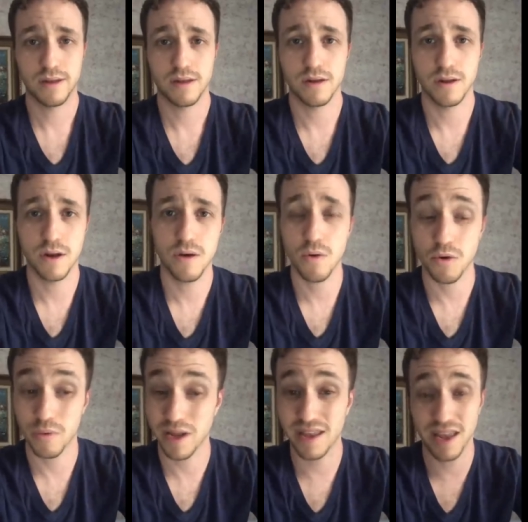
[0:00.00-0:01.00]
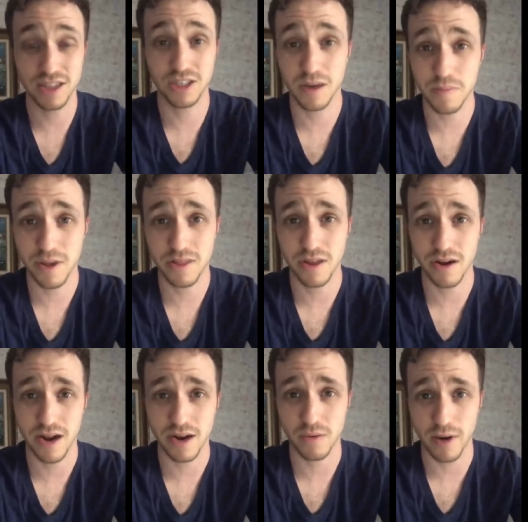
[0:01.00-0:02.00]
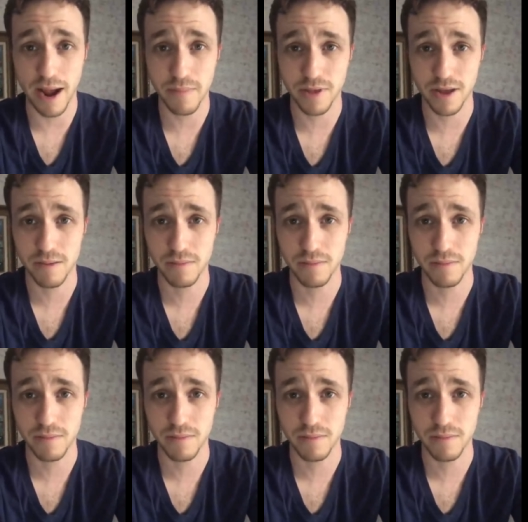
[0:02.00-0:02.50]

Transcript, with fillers: you know, or we can't jump in there and grab them.